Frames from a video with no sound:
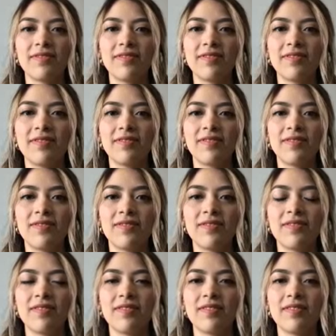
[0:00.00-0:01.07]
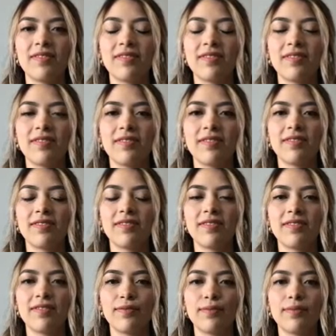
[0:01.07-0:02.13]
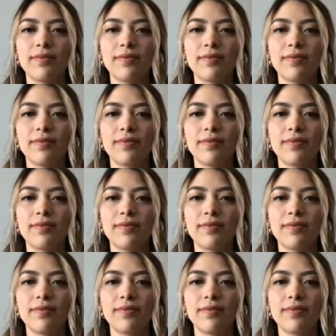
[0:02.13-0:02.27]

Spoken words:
No words are spoken by the person on screen.